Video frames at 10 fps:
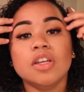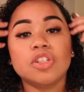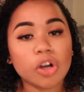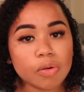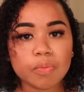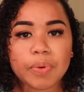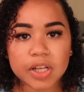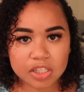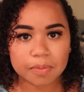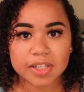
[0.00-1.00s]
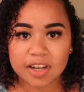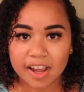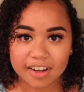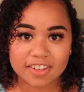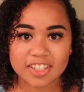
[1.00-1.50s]
Don't put so much
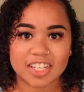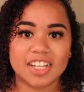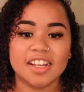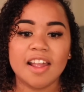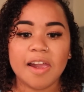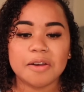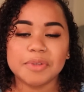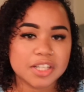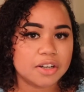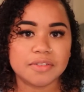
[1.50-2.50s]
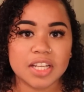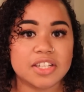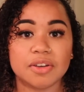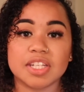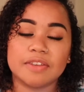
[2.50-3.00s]
energy when you don't need
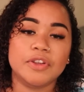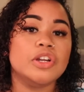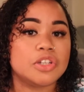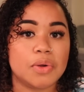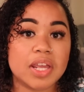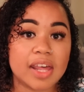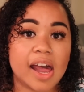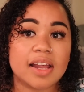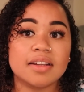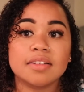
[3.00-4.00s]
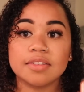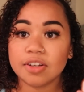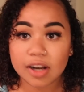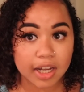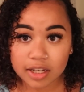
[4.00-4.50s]
to, because if you're doing that,
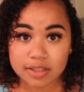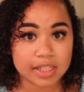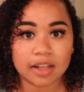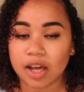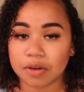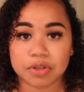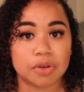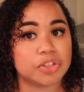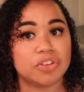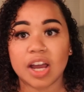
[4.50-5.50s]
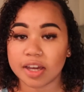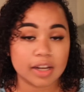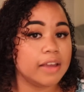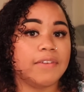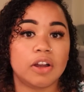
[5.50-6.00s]
you're not gonna see a lot of results. You're not
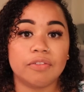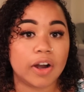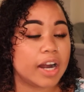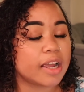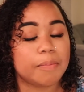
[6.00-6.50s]
gonna get very far. I